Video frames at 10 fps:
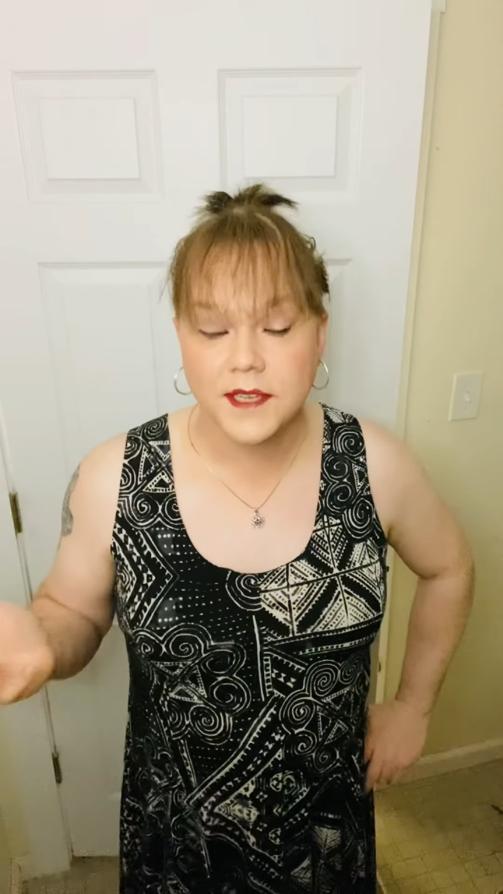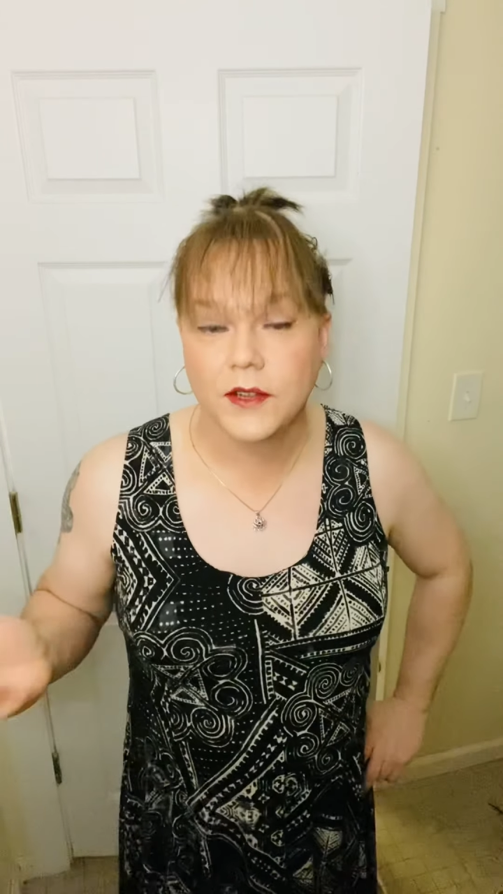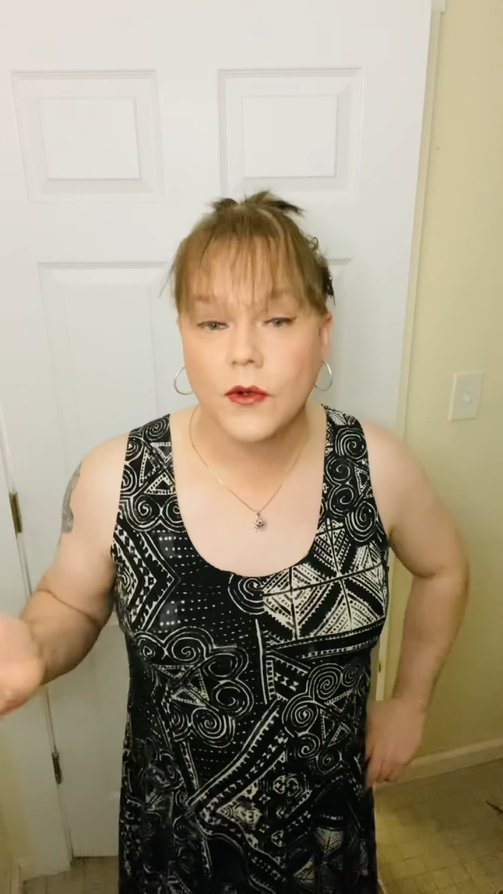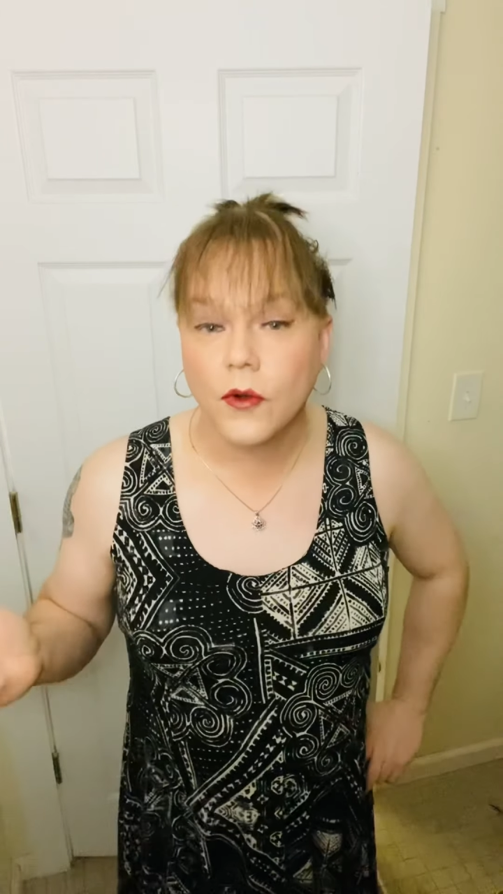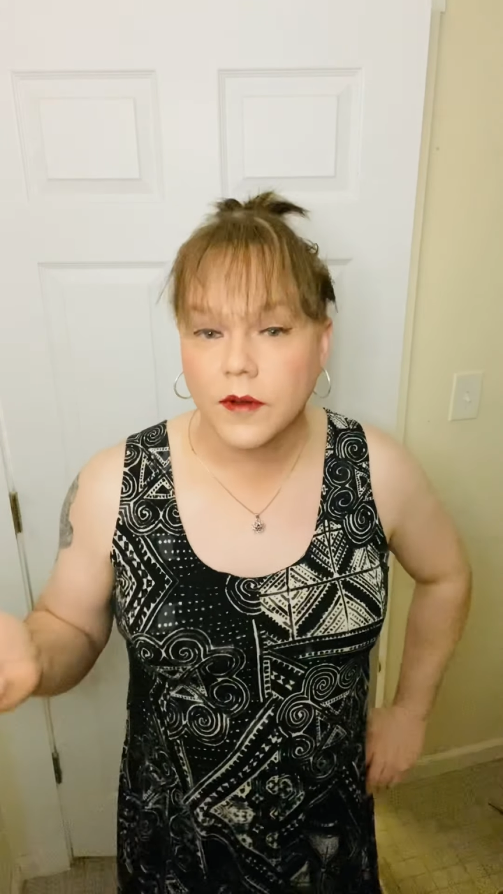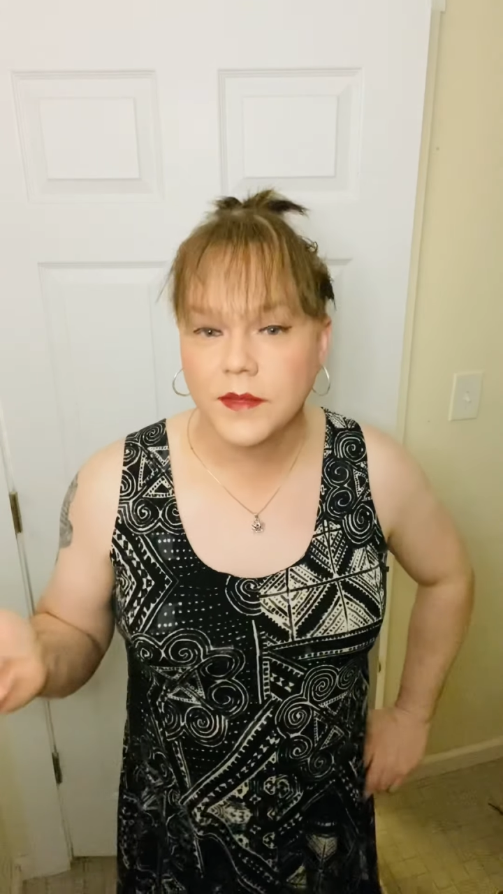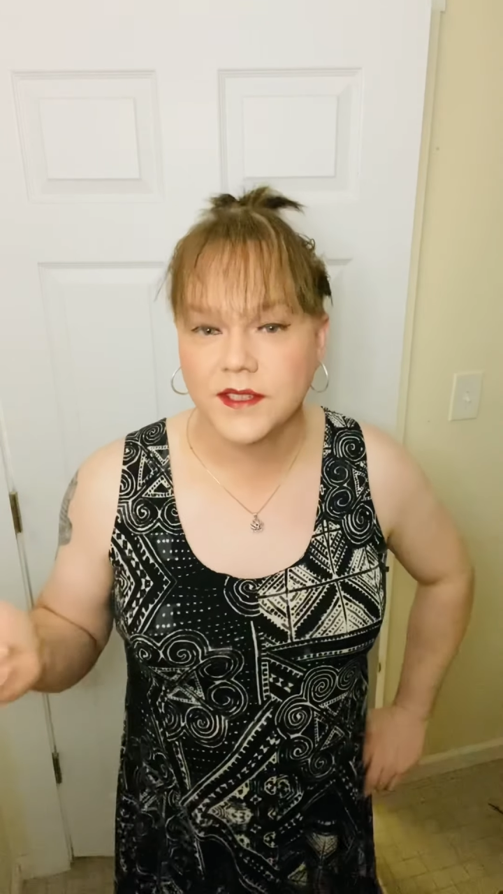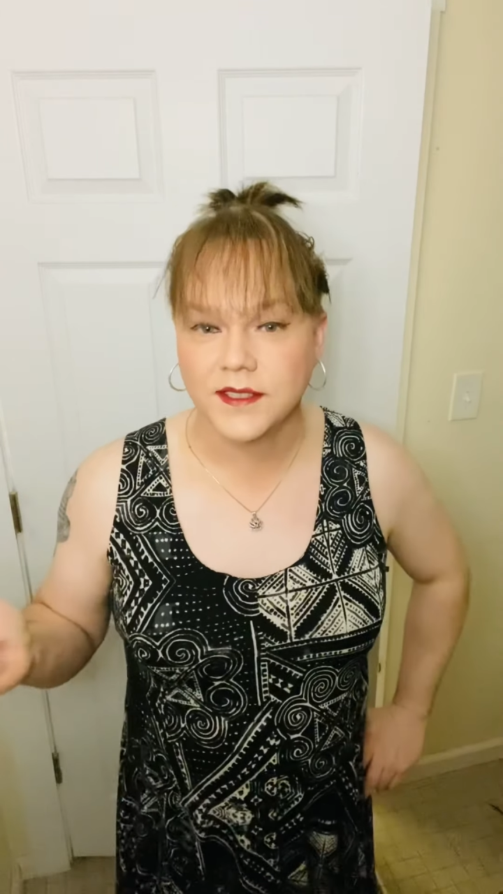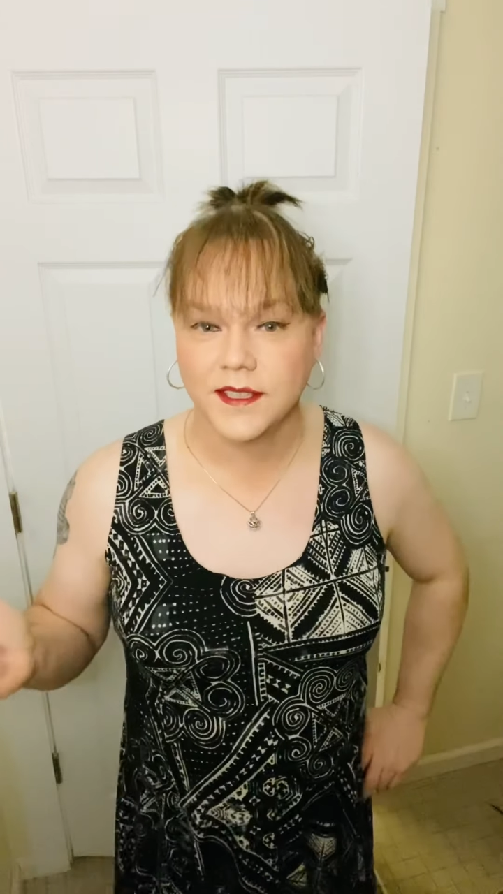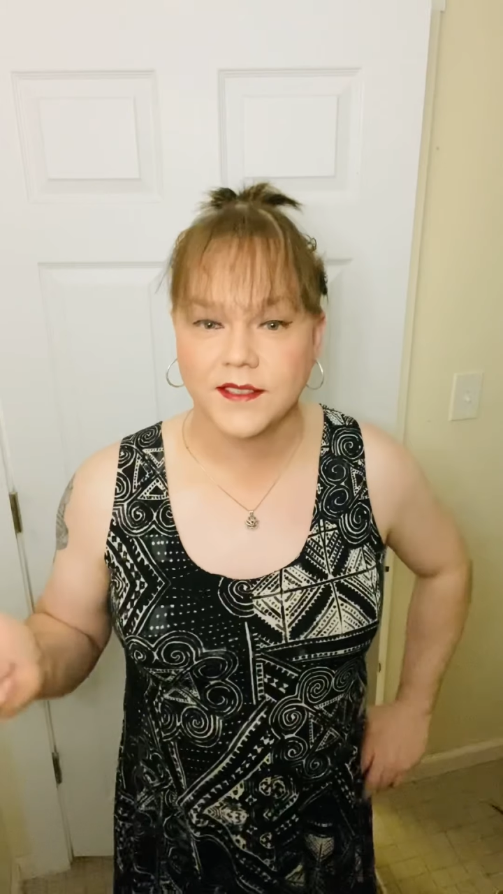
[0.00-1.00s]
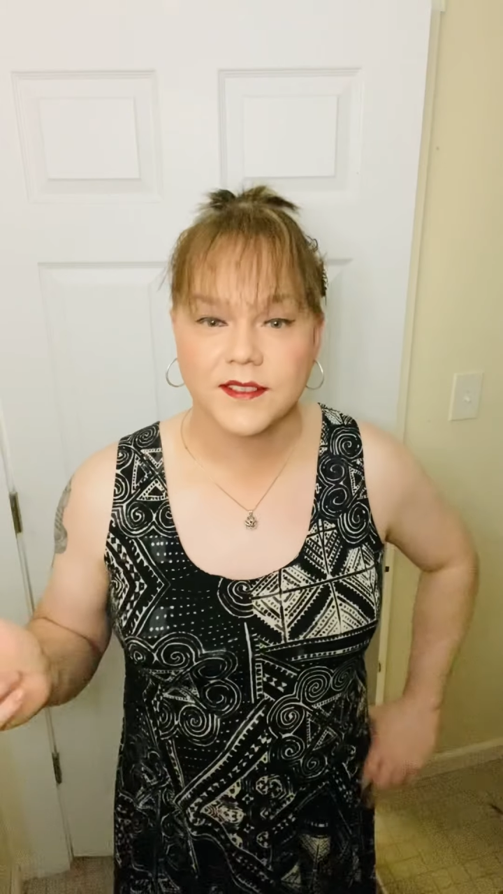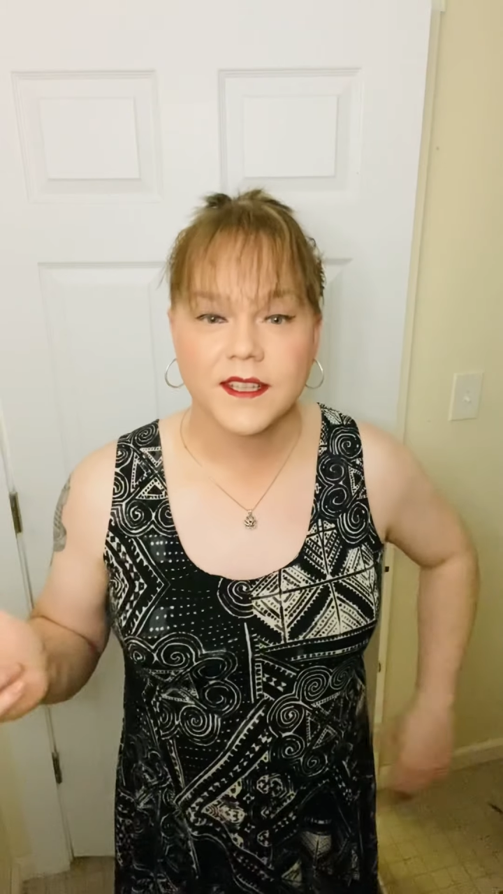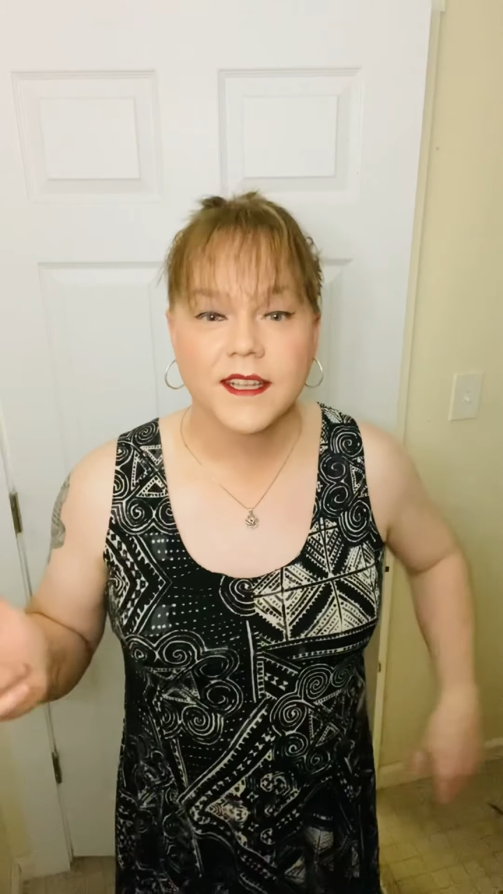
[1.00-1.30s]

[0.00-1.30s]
decor business